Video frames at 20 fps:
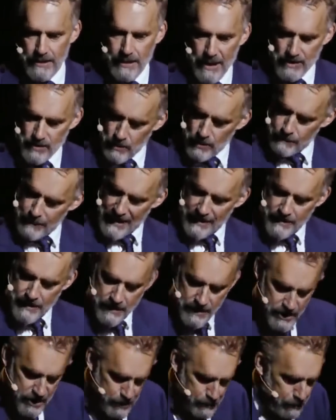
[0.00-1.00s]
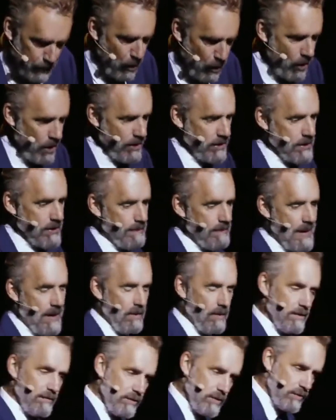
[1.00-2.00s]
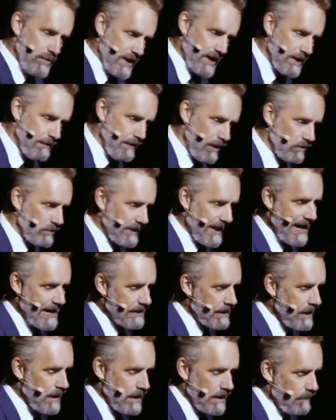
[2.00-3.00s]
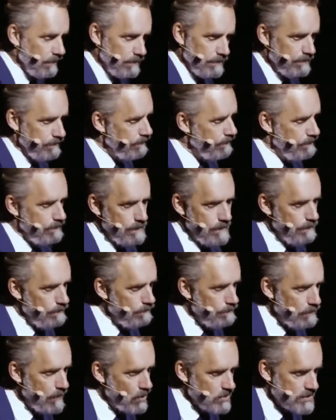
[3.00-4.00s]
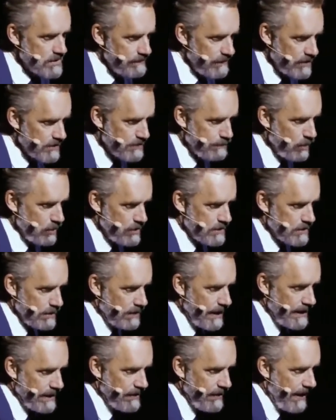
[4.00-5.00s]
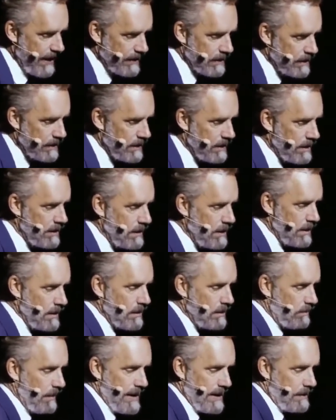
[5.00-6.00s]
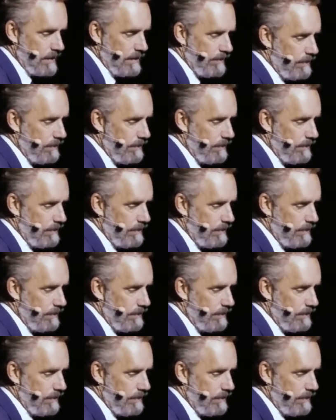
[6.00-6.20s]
That's what makes it a sport. Now, and if you think about that, most of our sports are like that, right?